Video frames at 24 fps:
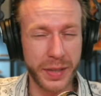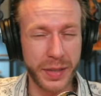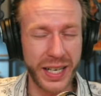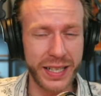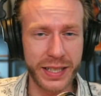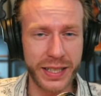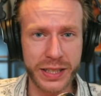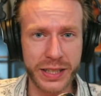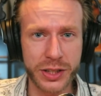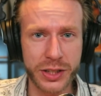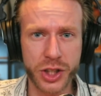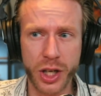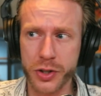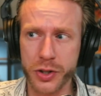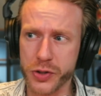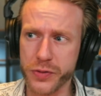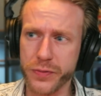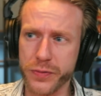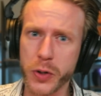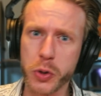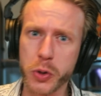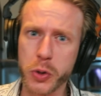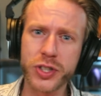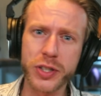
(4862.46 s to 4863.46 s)
each other's
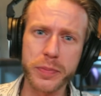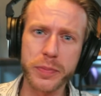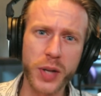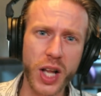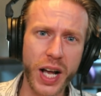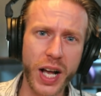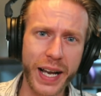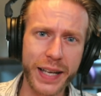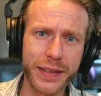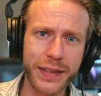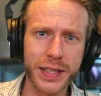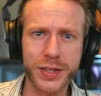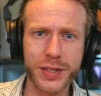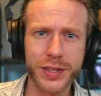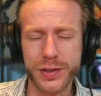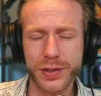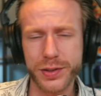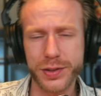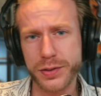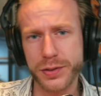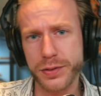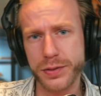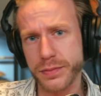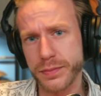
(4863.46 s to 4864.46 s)
food supply. This
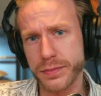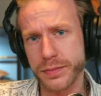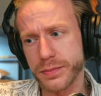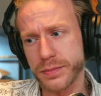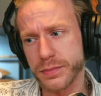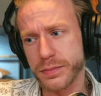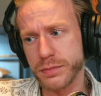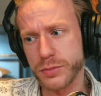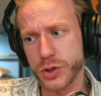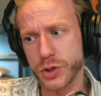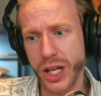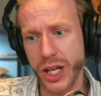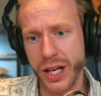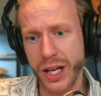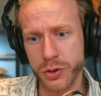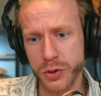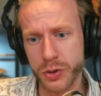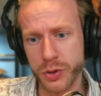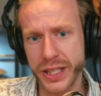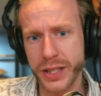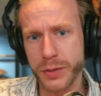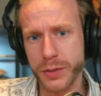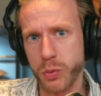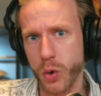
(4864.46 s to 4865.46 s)
is
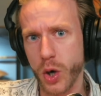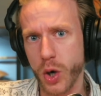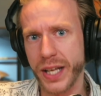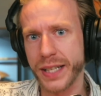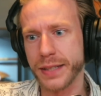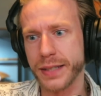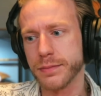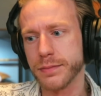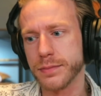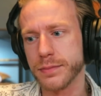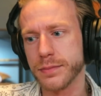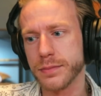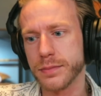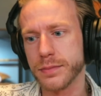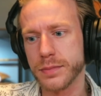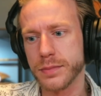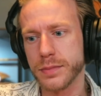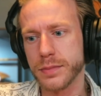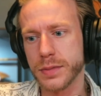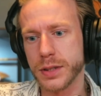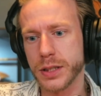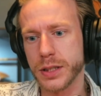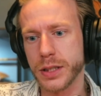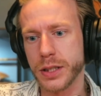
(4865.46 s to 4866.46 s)
generally what,
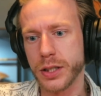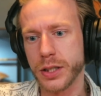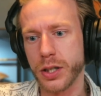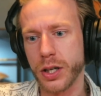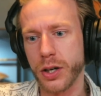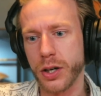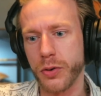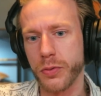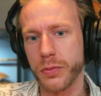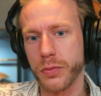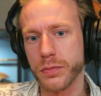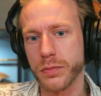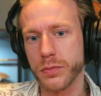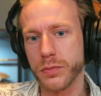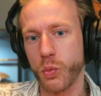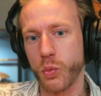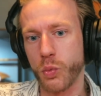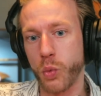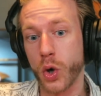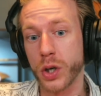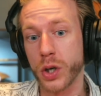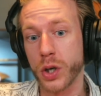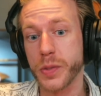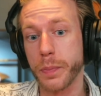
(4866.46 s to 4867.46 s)

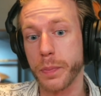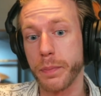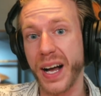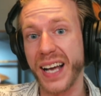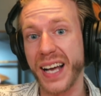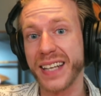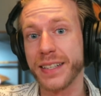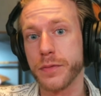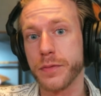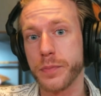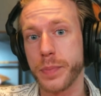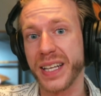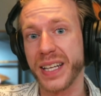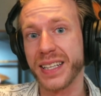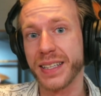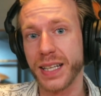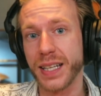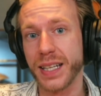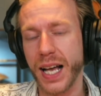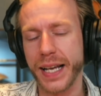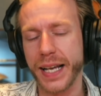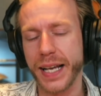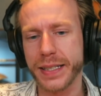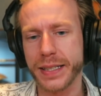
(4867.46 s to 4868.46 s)
wars might have been
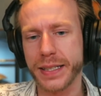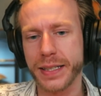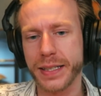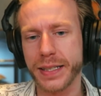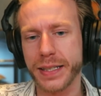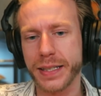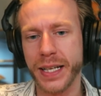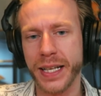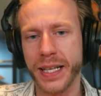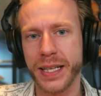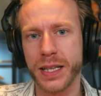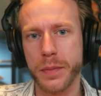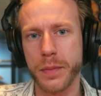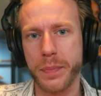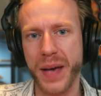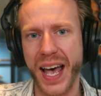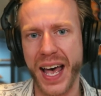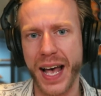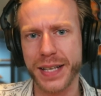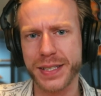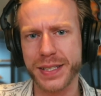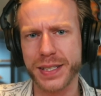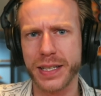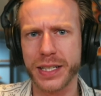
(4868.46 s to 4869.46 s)
like in the past.
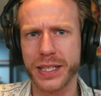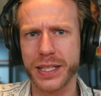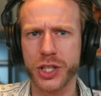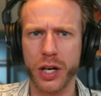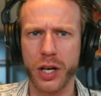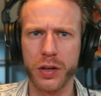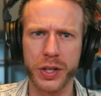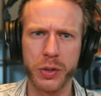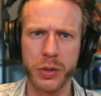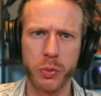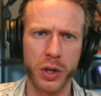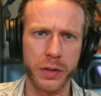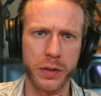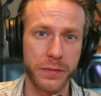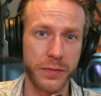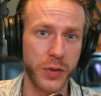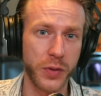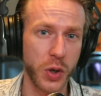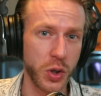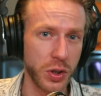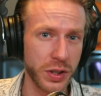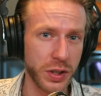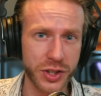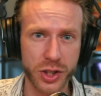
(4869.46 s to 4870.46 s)
They generally weren't full
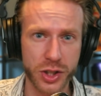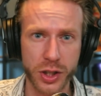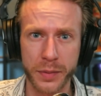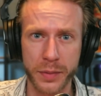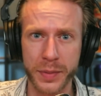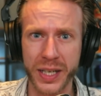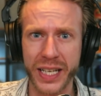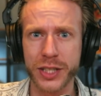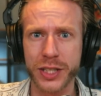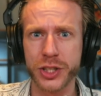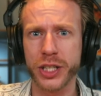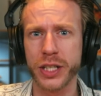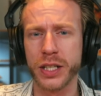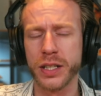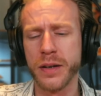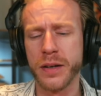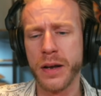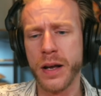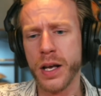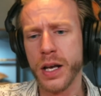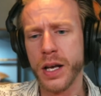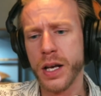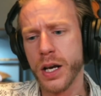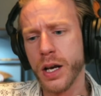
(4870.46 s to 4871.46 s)
extermination,
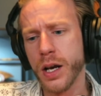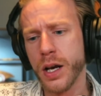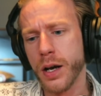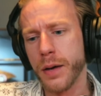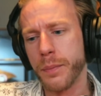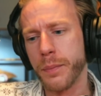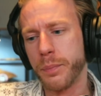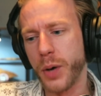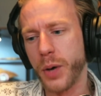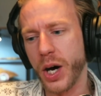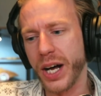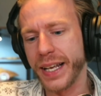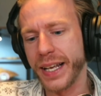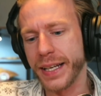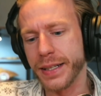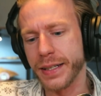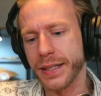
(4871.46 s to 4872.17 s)
but